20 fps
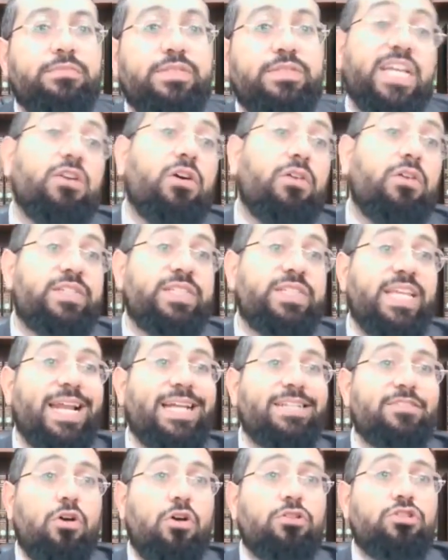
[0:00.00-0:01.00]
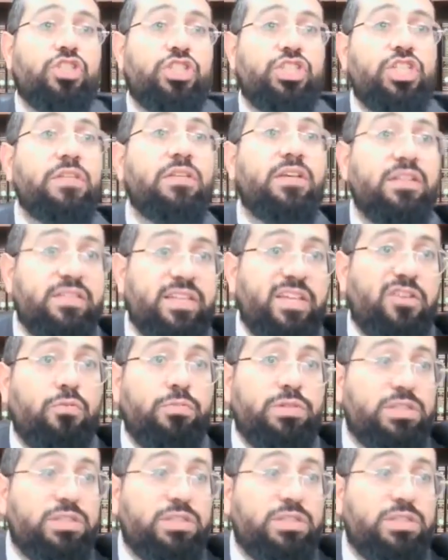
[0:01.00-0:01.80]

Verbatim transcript: I'm saying obviously it has oxygen to continue,